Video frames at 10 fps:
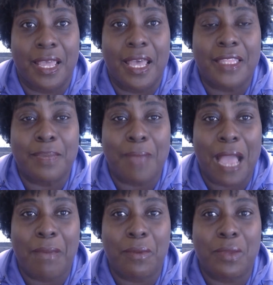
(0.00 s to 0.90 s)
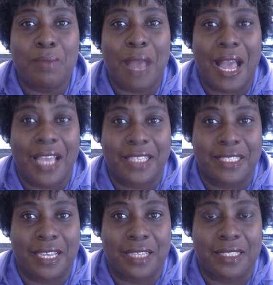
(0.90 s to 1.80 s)
The Bible
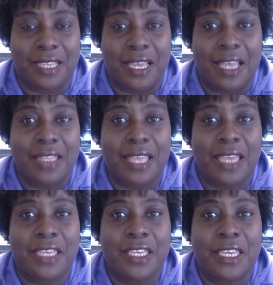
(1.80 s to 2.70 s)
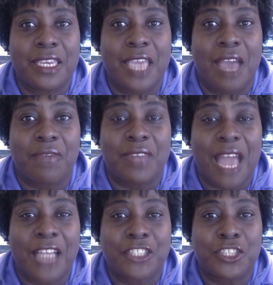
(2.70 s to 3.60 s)
reminds us that ye have
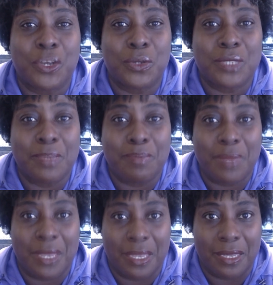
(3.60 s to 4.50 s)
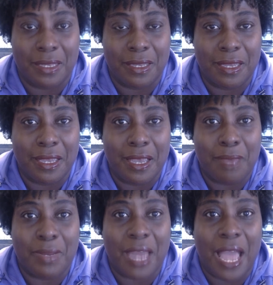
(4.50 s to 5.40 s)
not chosen me,
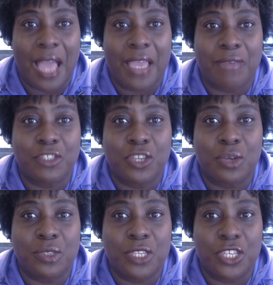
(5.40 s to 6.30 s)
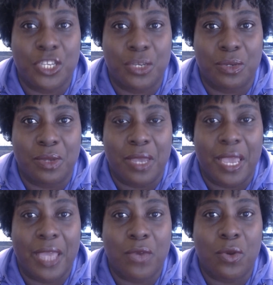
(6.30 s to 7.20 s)
but I have chosen you
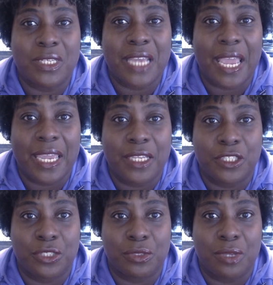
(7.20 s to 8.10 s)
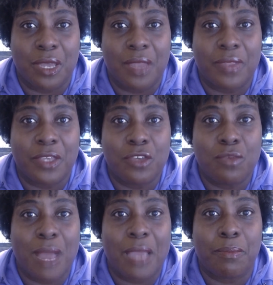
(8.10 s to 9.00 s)
and ordained you that you
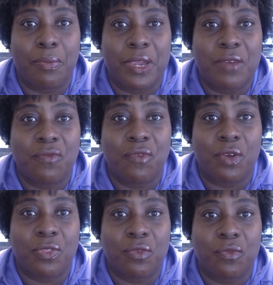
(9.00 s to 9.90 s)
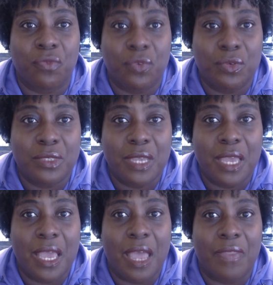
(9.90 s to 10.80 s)
might bring forth fruit
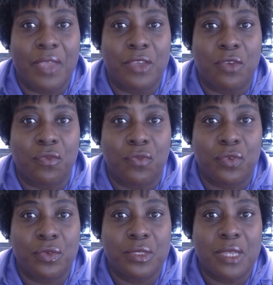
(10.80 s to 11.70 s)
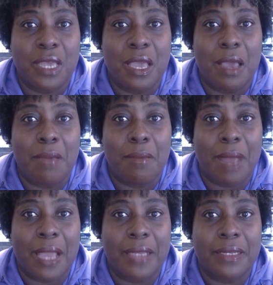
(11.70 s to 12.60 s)
and that your fruit
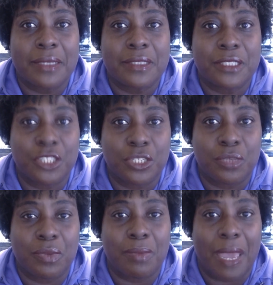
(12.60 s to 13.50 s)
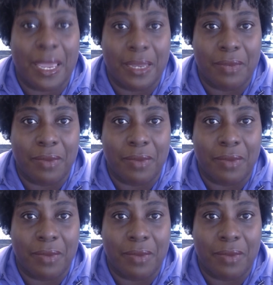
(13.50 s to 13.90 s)
should remain.